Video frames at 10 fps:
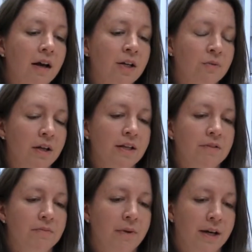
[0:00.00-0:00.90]
As well
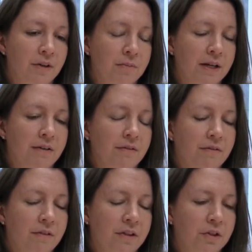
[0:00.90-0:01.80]
as my other big
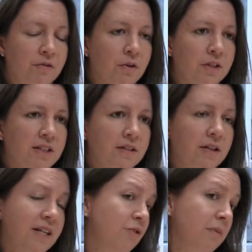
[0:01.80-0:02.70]
clinical focus is
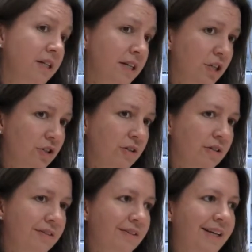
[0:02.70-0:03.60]
on isoimmunization.
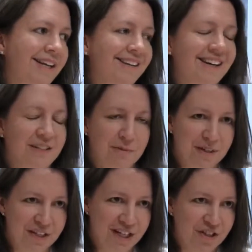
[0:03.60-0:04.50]
And
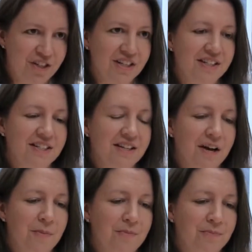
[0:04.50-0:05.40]
isoimmunization is
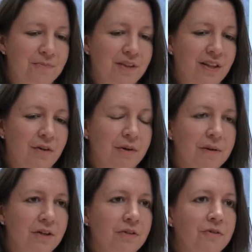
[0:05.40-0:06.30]
the
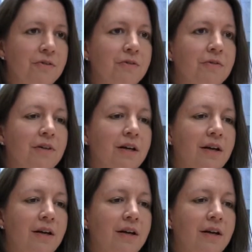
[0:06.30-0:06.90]
women who